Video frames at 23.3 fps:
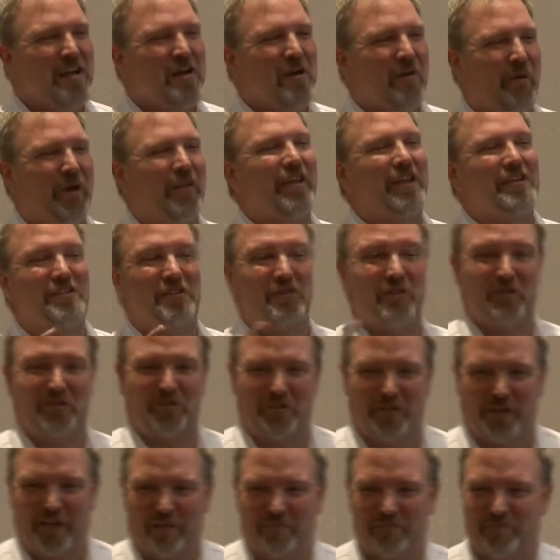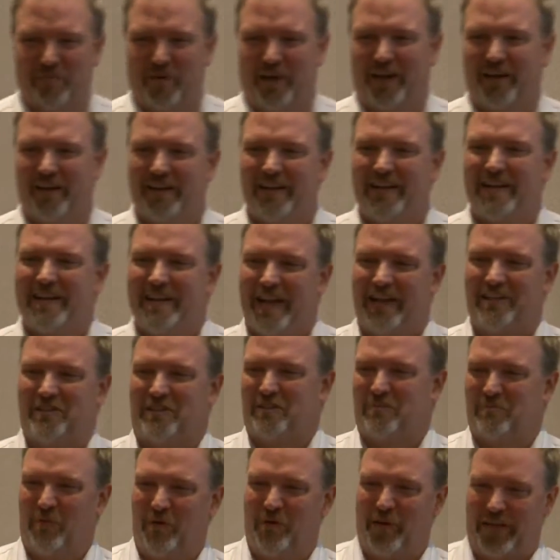One of the things you can do with HubSpot as a
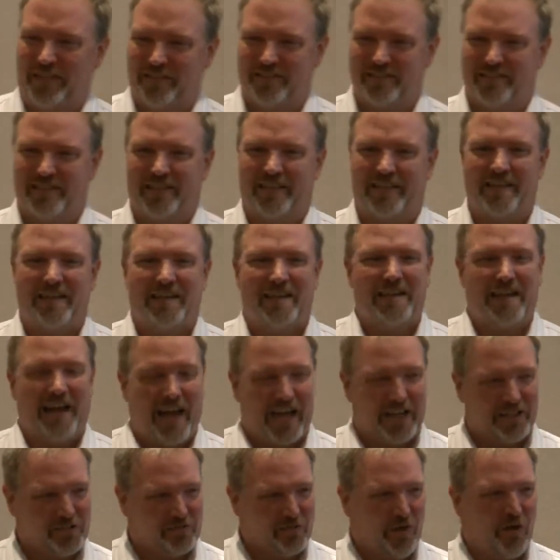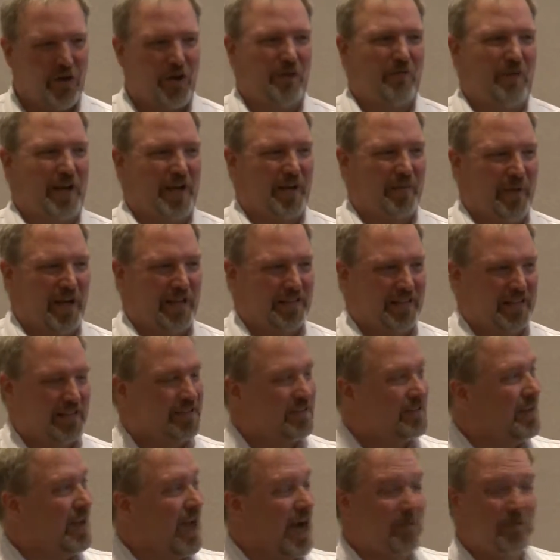small agency, I strongly recommend this.
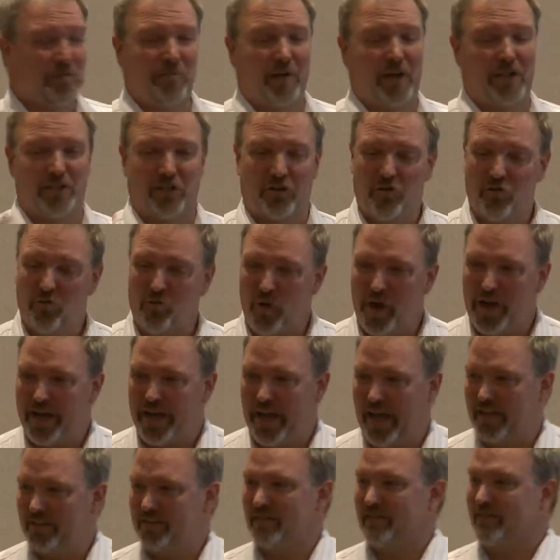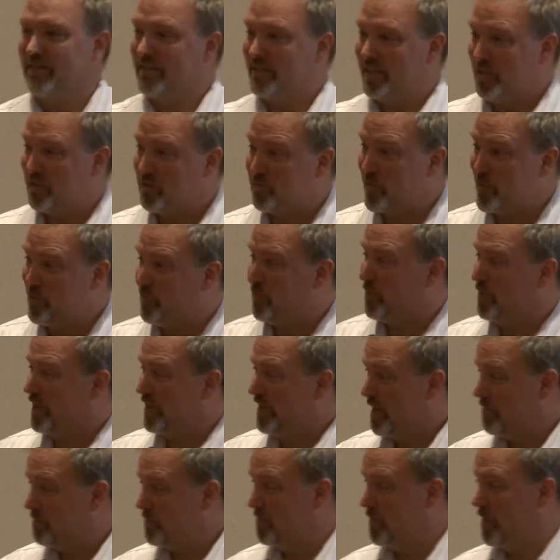HubSpot's a great asset to salespeople within
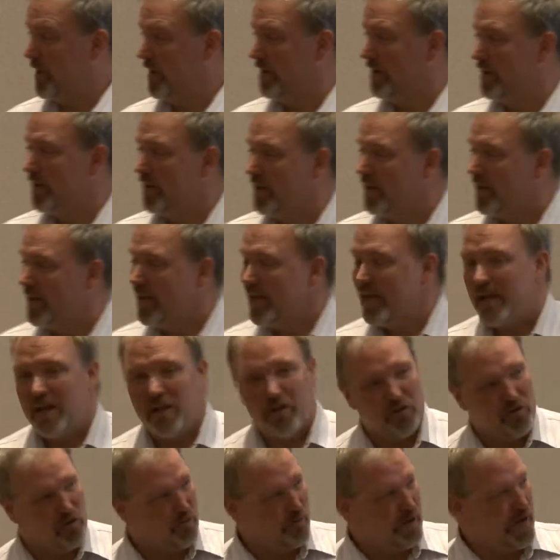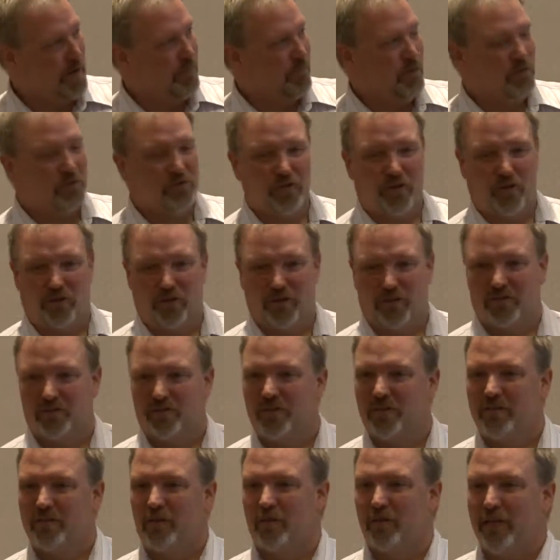HubSpot. Create personas
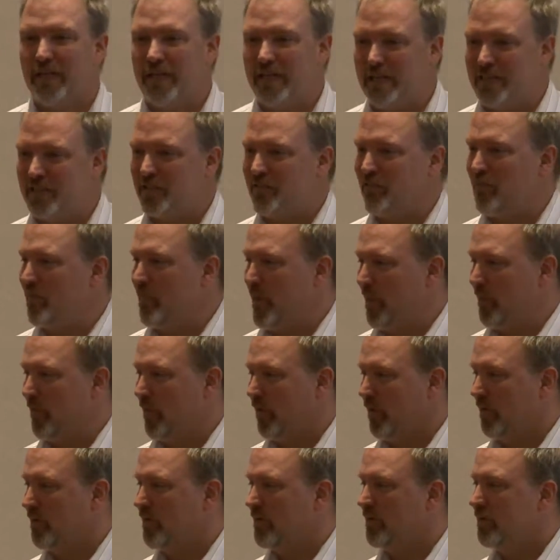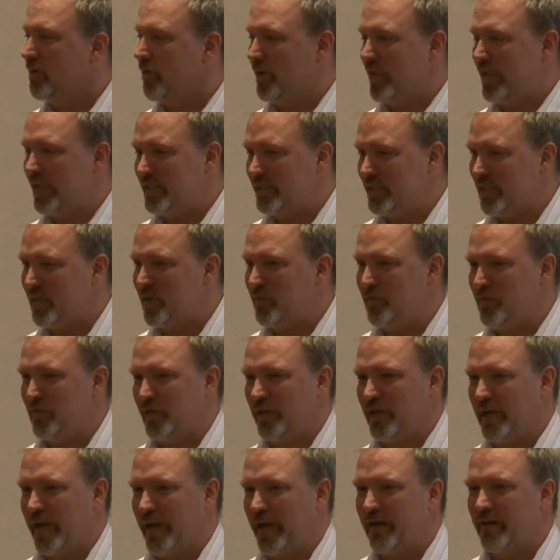that are easy to remember, they're easy to
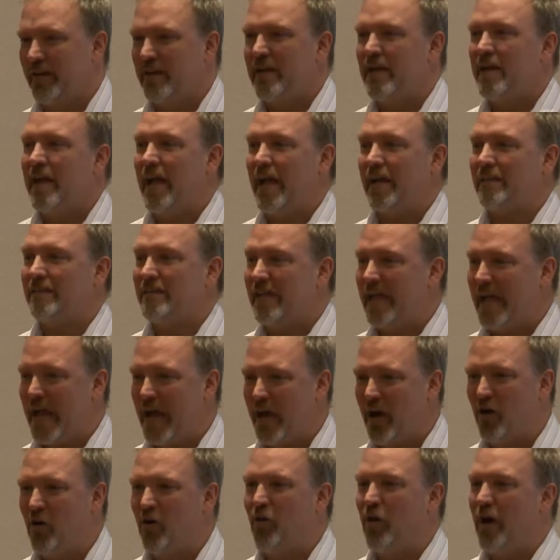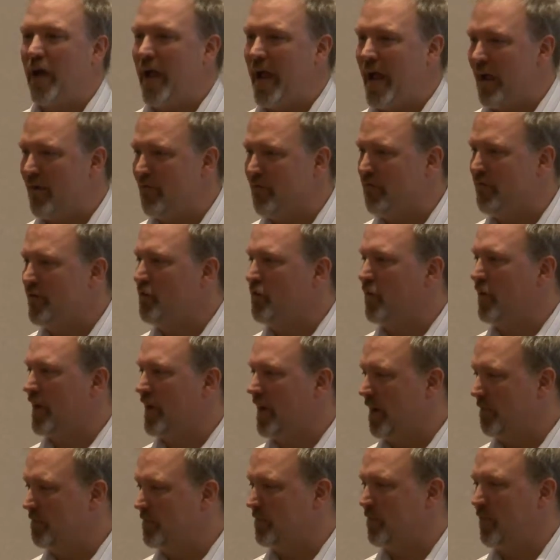communicate, and tell everyone in
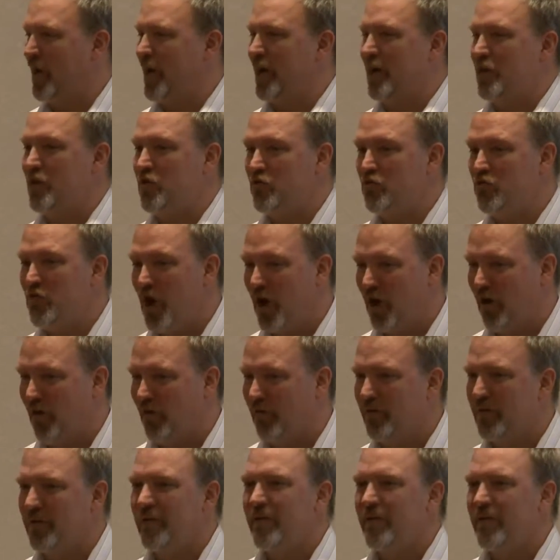HubSpot you know